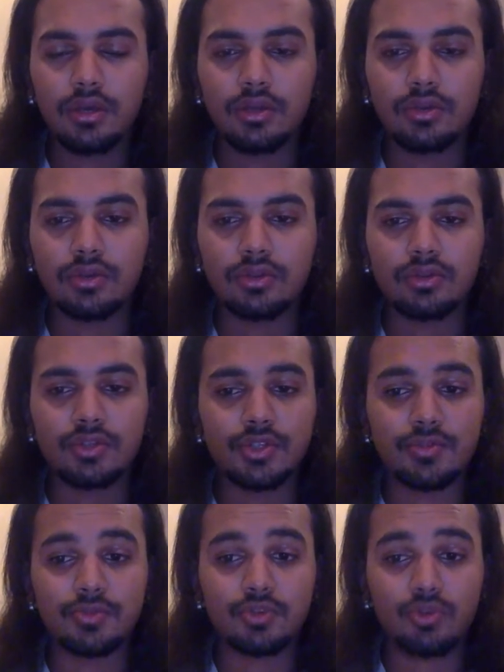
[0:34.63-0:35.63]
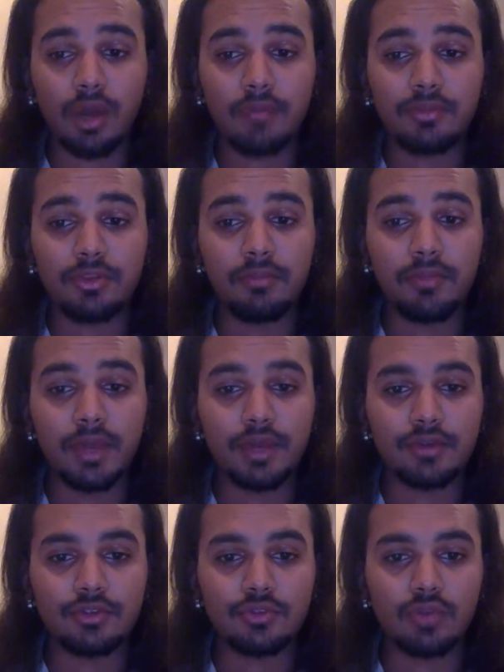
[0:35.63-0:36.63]
You can subscribe to the
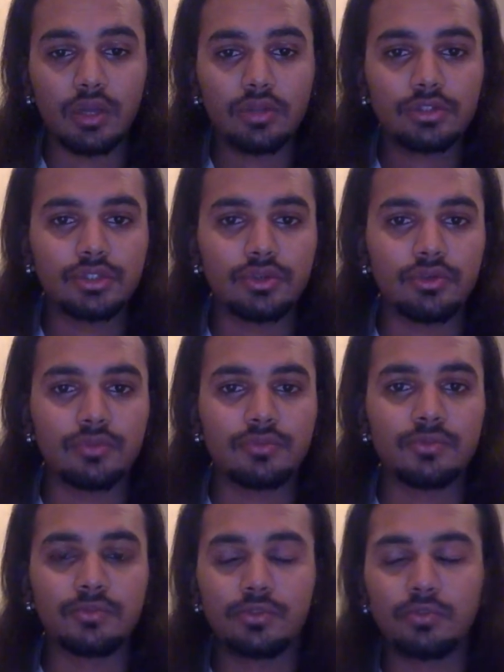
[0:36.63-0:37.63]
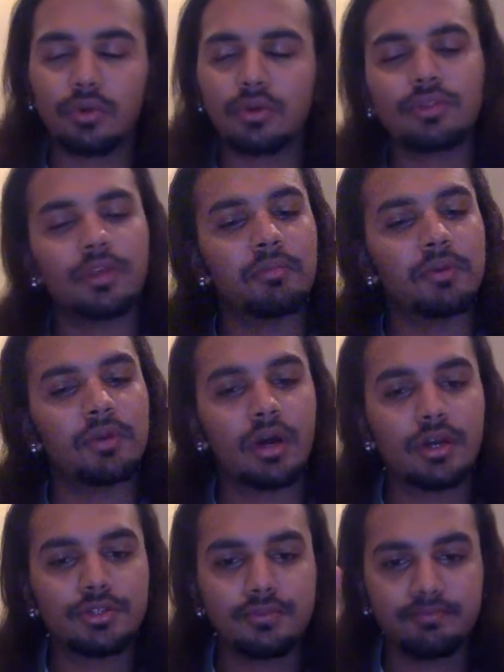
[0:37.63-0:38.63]
band as well, show them some support, that'd be
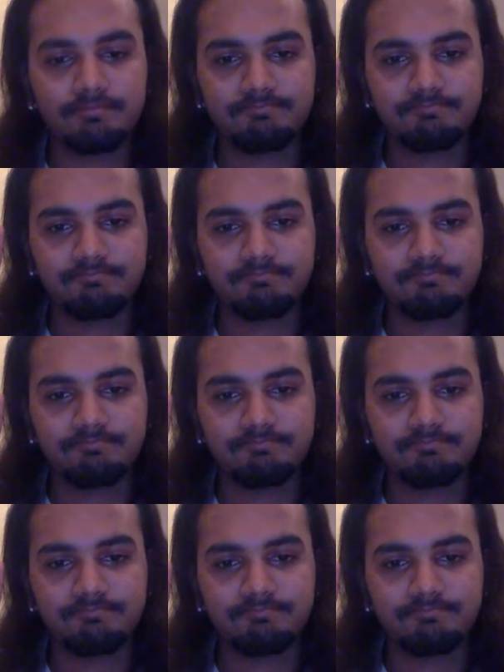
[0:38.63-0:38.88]
awesome.